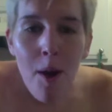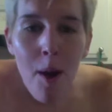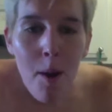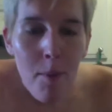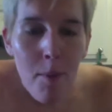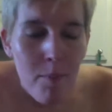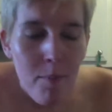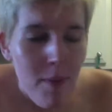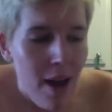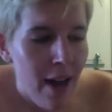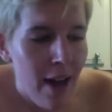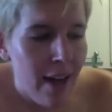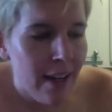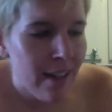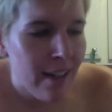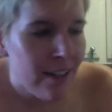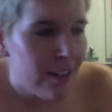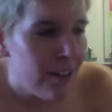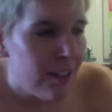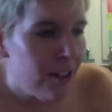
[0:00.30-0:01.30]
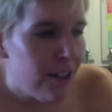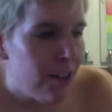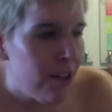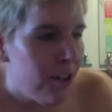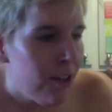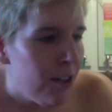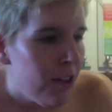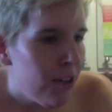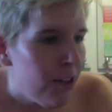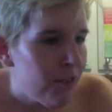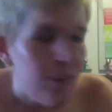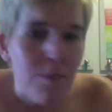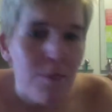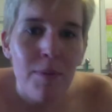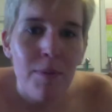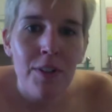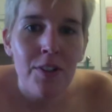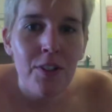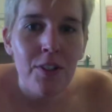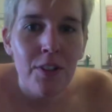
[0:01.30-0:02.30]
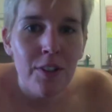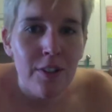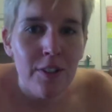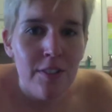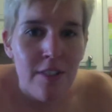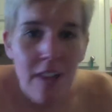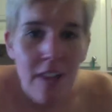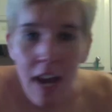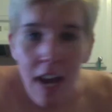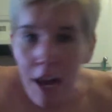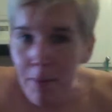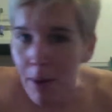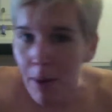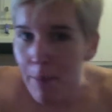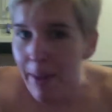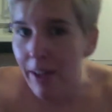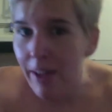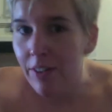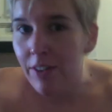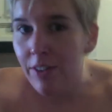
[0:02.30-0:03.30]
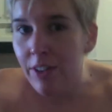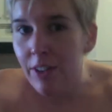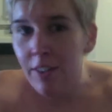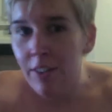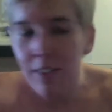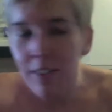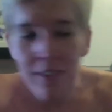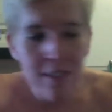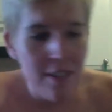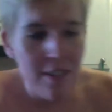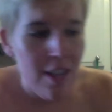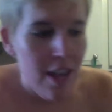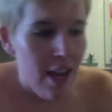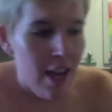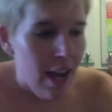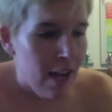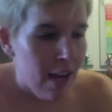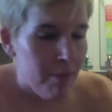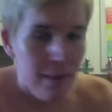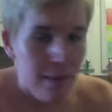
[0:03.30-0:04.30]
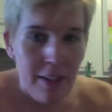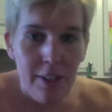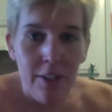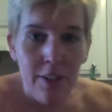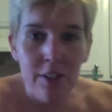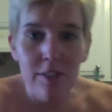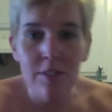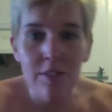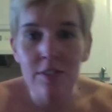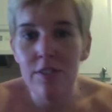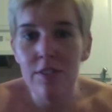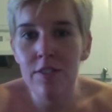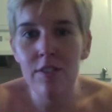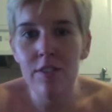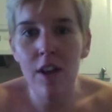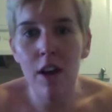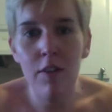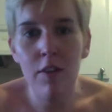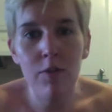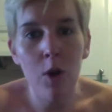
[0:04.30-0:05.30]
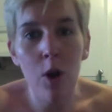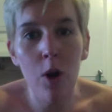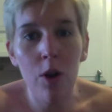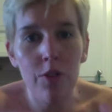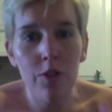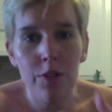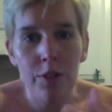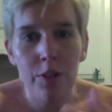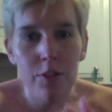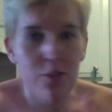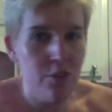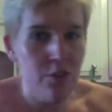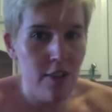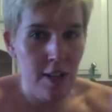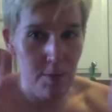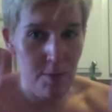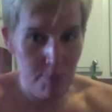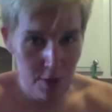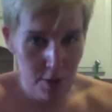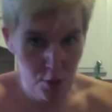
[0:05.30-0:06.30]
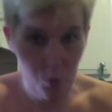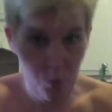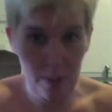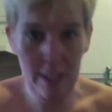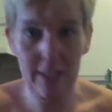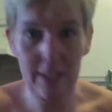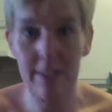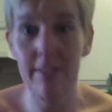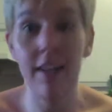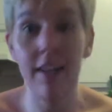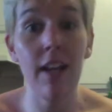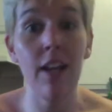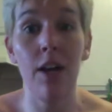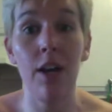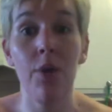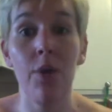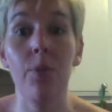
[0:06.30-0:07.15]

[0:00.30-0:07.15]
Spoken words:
my female nerds and my male nerds and my nerds of all nerds in between. Hello.